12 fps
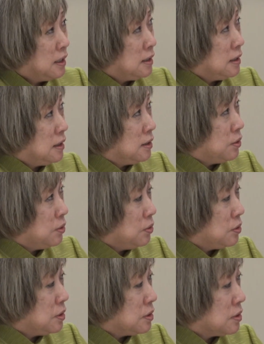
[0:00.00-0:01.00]
Any
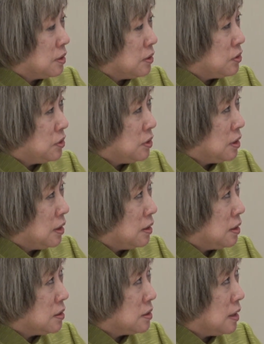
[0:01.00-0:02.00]
other discussion
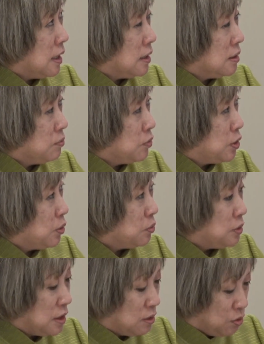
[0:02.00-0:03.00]
on this item? We
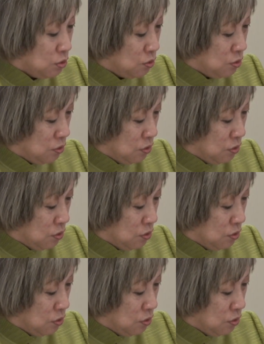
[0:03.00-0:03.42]
don't need to